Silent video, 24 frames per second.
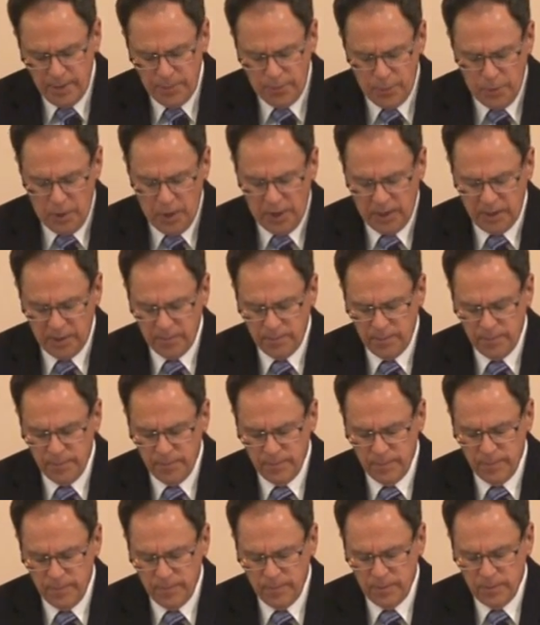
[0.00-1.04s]
a book.
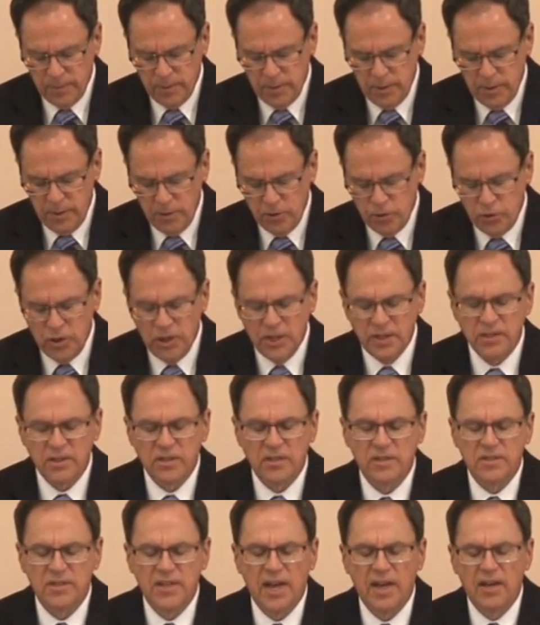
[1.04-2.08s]

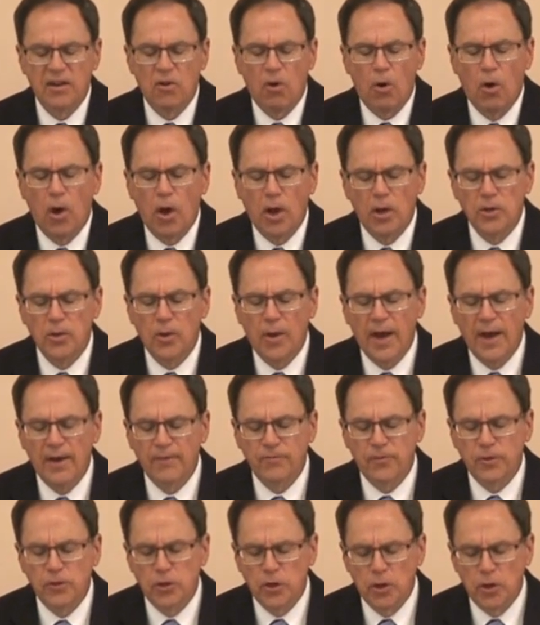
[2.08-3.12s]
Jesus said, All you have
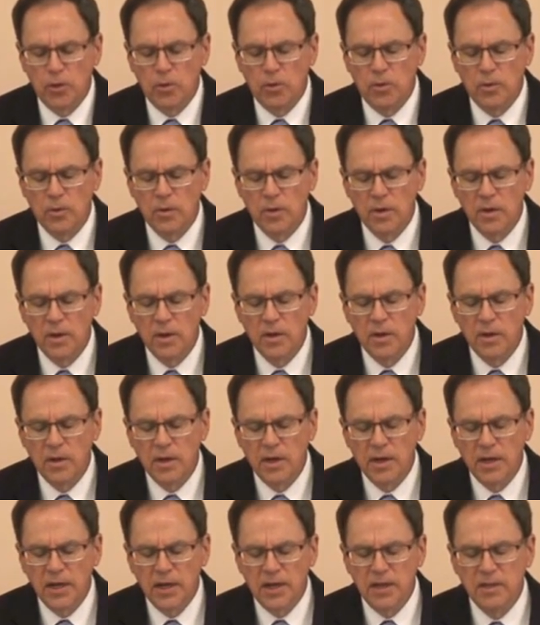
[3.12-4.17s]
to do
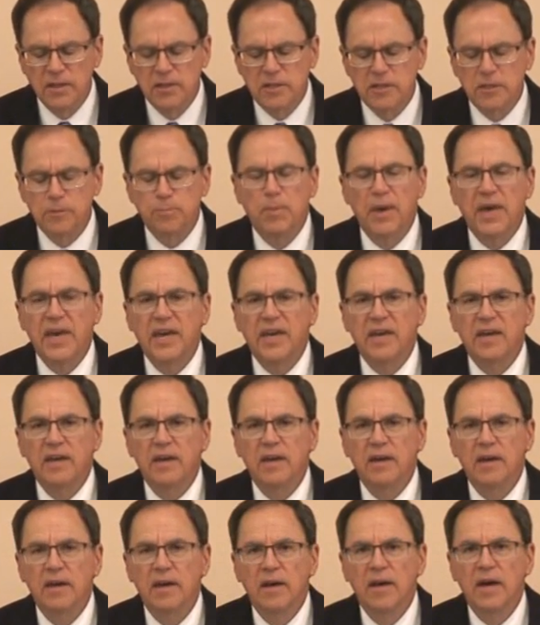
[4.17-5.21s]
is speak
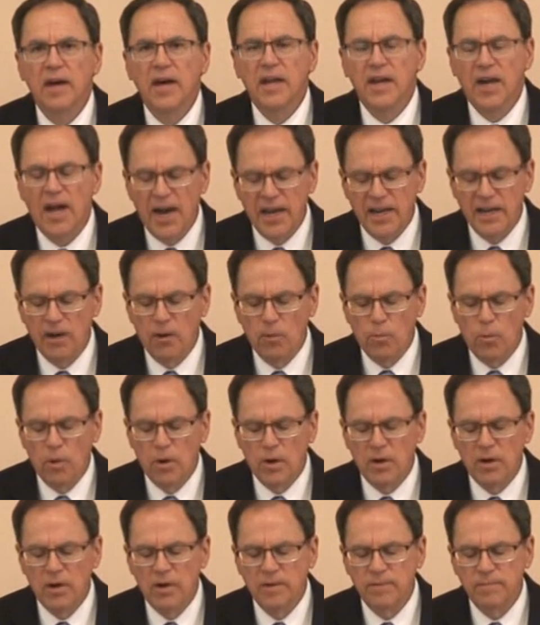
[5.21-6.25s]
an idle
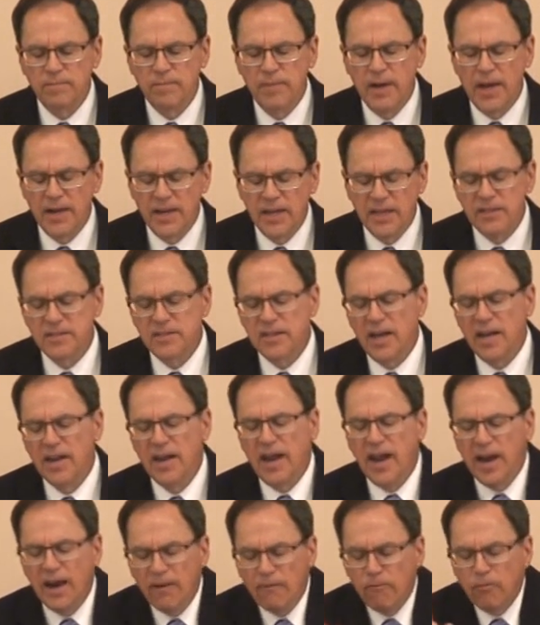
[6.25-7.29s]
word. And he said,
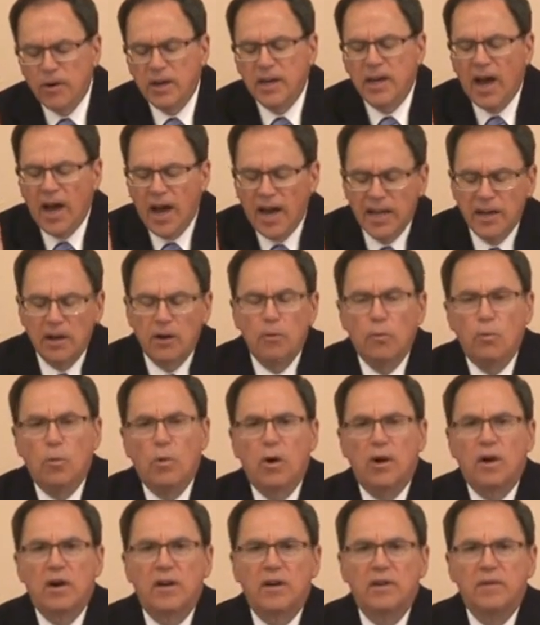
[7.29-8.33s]
Every idle
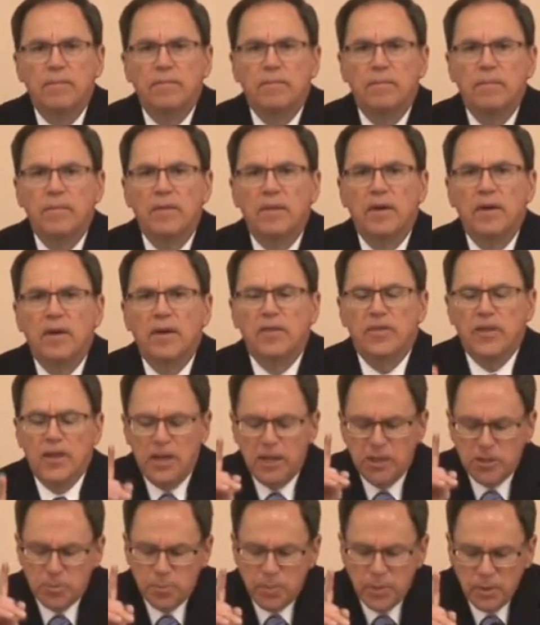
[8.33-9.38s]
word that
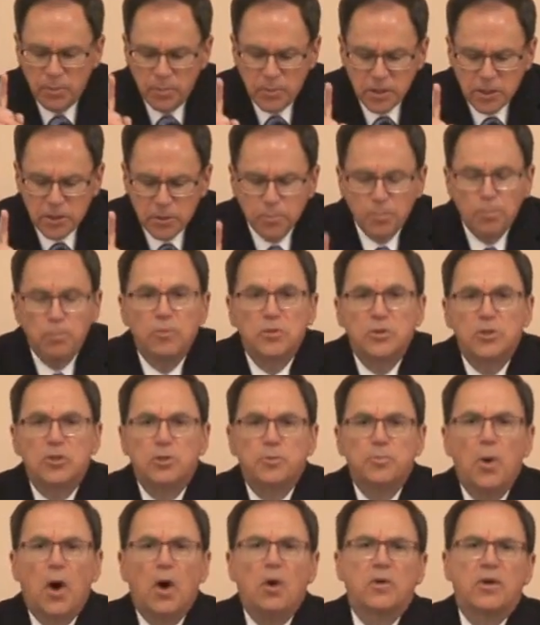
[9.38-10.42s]
has been
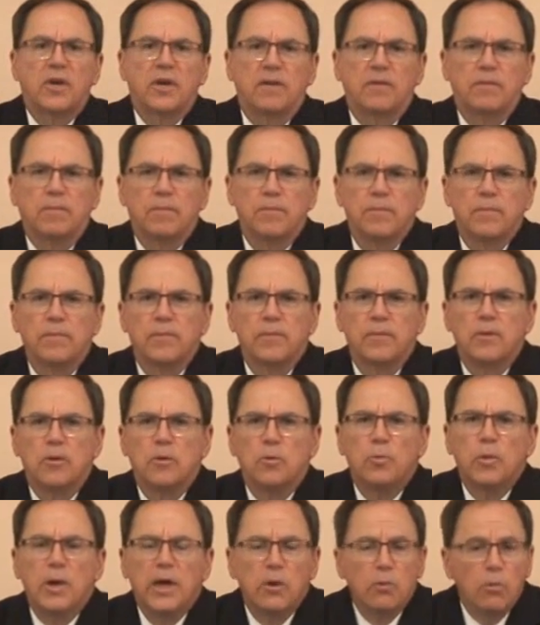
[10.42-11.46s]
misspoken.
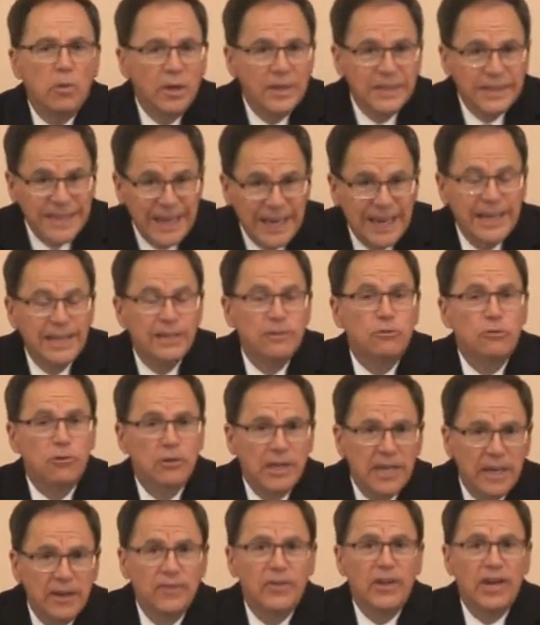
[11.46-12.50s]
We will need to
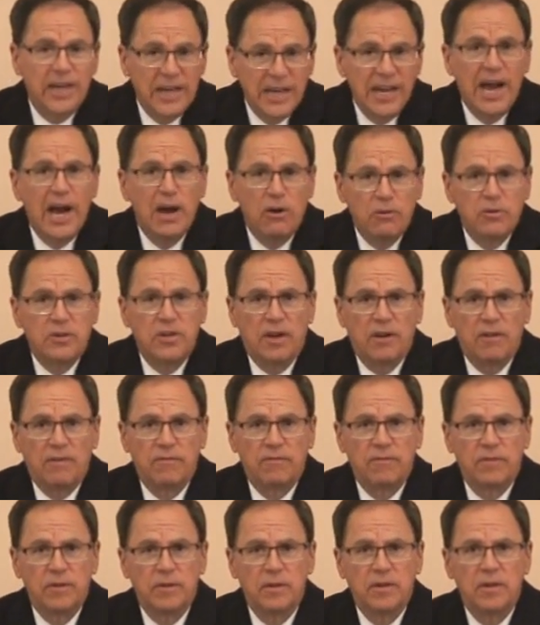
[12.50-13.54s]
give an account of
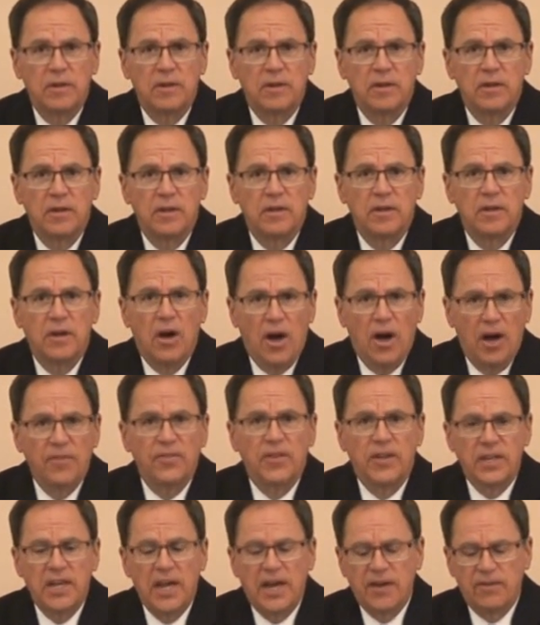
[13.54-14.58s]
on
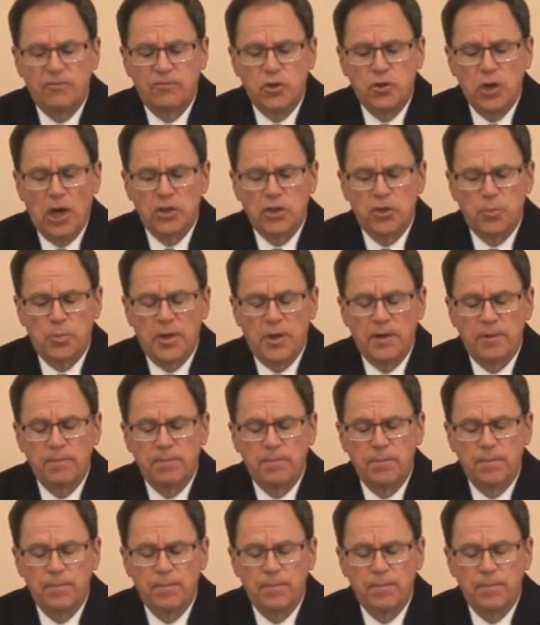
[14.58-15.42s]
the day of judgment.